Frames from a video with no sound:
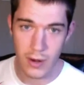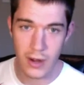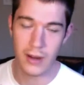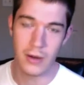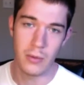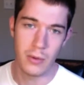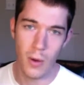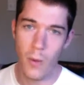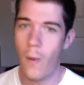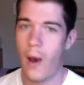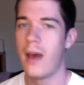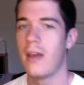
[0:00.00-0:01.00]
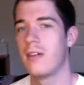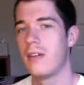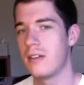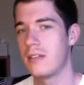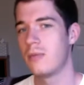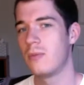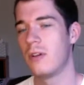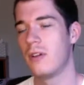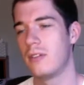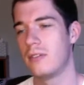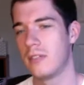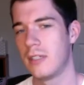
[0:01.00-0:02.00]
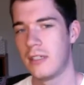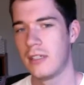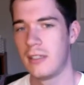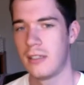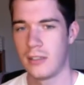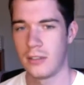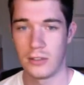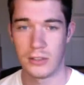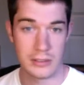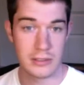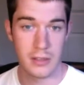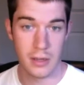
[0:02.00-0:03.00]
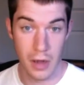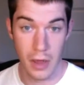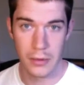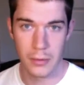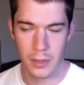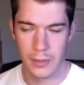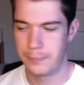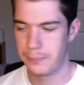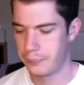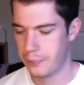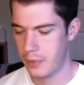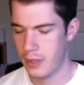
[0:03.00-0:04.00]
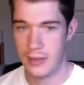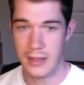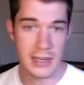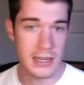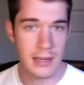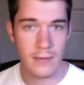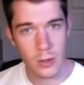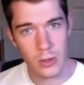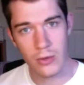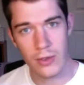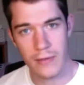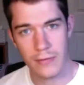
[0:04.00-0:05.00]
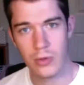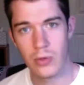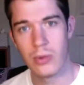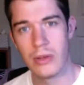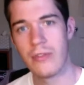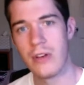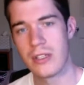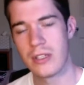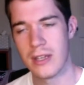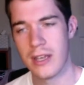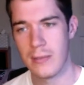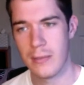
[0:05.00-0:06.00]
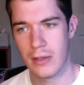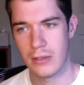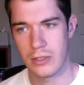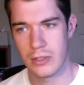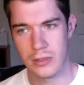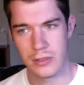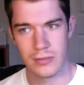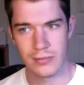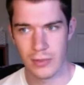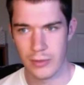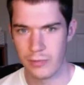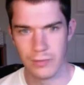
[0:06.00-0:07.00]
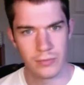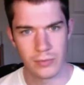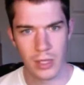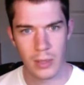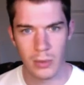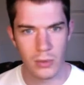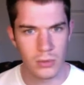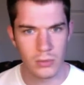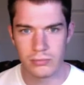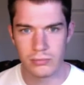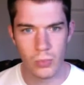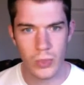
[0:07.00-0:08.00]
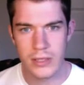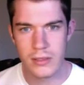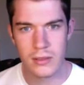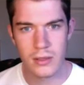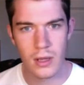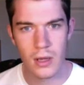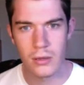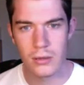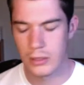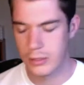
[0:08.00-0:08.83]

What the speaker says: I don't know why there isn't one, or isn't another one. They didn't even do that for the refresh that came out just a couple weeks ago.